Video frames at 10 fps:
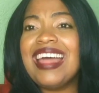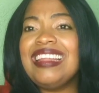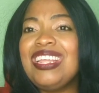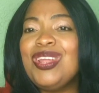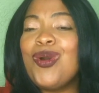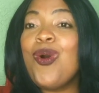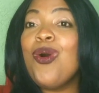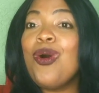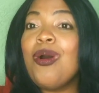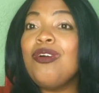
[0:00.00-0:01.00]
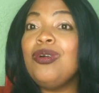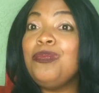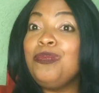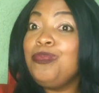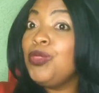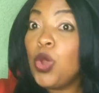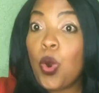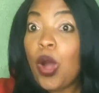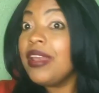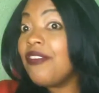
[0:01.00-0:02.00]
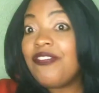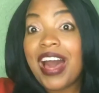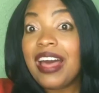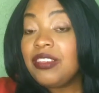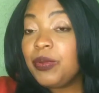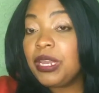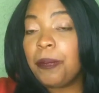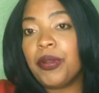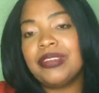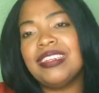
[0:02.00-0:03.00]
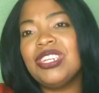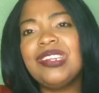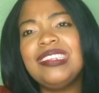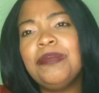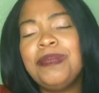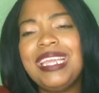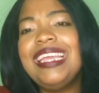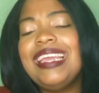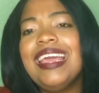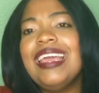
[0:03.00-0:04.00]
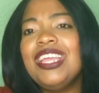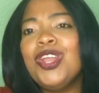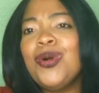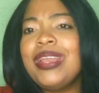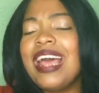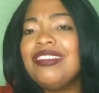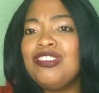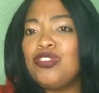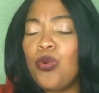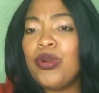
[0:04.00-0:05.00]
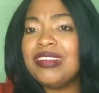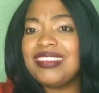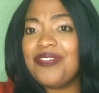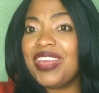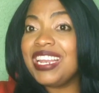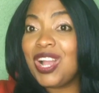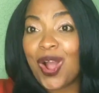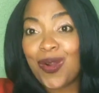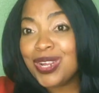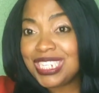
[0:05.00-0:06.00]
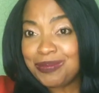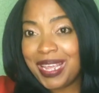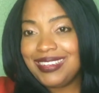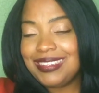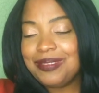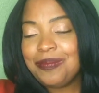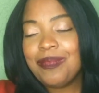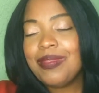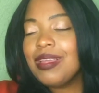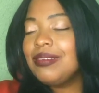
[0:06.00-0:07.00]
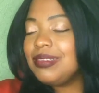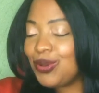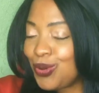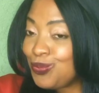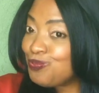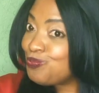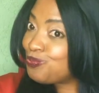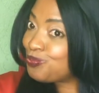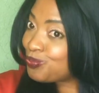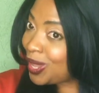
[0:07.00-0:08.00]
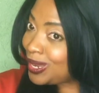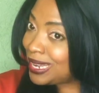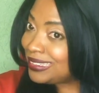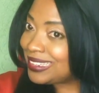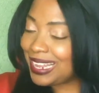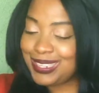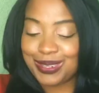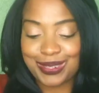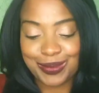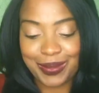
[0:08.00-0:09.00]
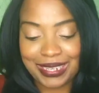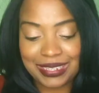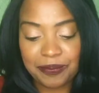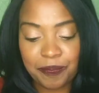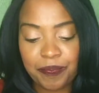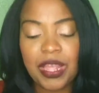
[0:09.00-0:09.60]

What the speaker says: and go on a fast with the person just to be that source of encouragement. So let's get into it.